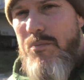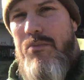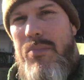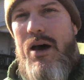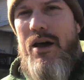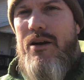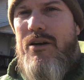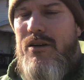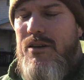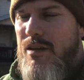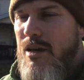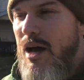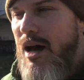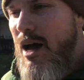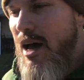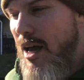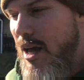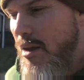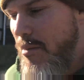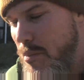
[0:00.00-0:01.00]
better
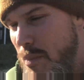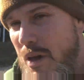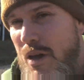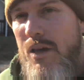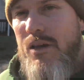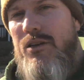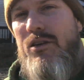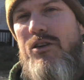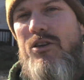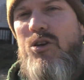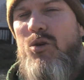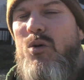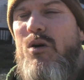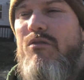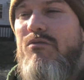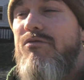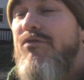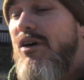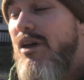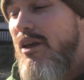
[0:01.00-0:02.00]
time to do a
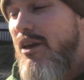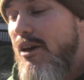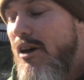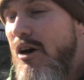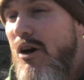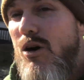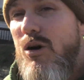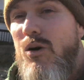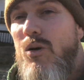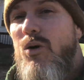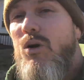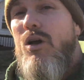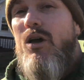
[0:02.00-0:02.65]
video